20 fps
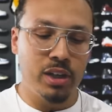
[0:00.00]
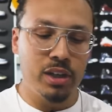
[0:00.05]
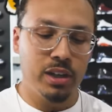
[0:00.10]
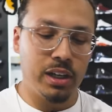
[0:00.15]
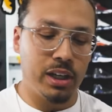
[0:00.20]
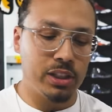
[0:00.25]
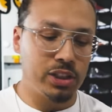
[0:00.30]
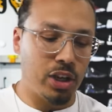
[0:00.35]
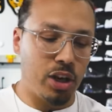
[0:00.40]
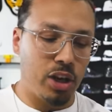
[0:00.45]
you
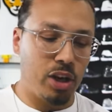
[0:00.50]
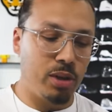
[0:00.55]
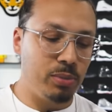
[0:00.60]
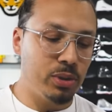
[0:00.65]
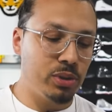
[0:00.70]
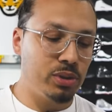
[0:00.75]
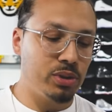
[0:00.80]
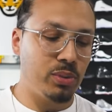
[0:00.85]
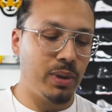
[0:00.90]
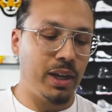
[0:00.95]
got your all
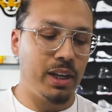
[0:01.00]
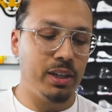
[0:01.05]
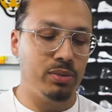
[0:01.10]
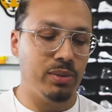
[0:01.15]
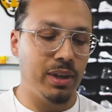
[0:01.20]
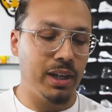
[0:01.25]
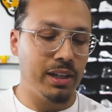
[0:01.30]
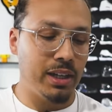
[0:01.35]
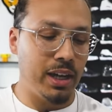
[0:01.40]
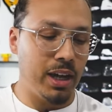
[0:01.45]
blue suede
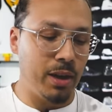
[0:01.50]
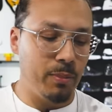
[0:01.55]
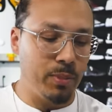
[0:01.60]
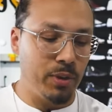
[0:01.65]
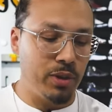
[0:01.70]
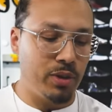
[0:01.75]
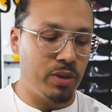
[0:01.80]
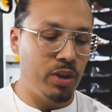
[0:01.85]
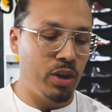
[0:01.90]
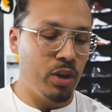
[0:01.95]
throughout the
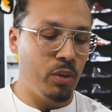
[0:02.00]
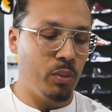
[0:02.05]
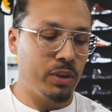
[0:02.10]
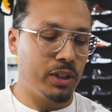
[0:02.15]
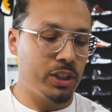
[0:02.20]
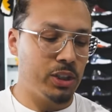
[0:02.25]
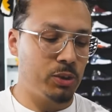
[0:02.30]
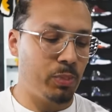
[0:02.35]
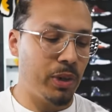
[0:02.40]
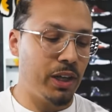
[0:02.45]
upper
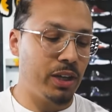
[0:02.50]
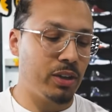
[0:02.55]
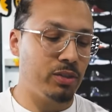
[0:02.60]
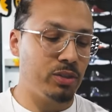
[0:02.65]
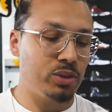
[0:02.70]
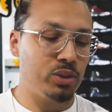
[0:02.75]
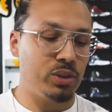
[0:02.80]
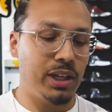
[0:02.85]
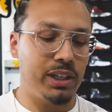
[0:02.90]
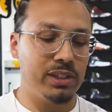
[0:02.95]
with the
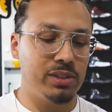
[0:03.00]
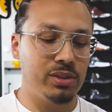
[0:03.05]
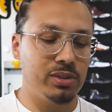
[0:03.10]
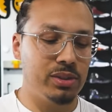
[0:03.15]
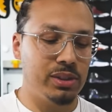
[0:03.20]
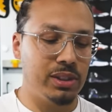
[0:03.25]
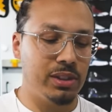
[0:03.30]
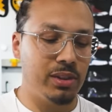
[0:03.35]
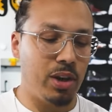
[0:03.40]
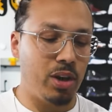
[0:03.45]
speckled
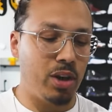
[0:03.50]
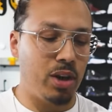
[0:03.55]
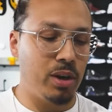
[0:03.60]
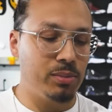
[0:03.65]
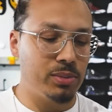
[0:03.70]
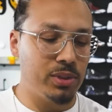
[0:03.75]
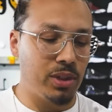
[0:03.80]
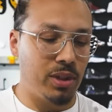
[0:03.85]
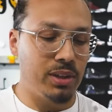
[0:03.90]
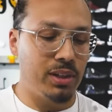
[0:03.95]
translucent
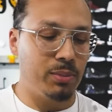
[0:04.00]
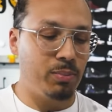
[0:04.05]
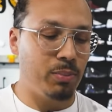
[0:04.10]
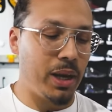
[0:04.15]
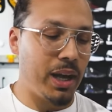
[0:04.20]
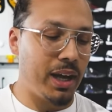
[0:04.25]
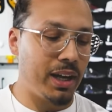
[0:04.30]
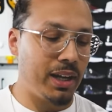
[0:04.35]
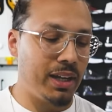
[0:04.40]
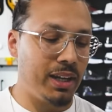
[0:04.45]
arms on the
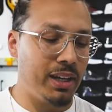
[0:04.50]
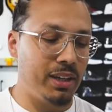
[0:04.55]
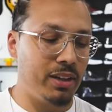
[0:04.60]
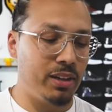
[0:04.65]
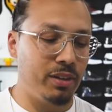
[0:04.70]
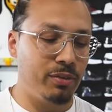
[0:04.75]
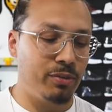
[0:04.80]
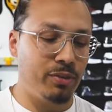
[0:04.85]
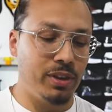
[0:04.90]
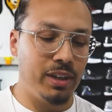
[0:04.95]
back end
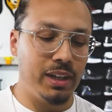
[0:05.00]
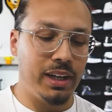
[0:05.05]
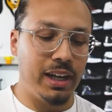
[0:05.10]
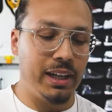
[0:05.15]
of the foot,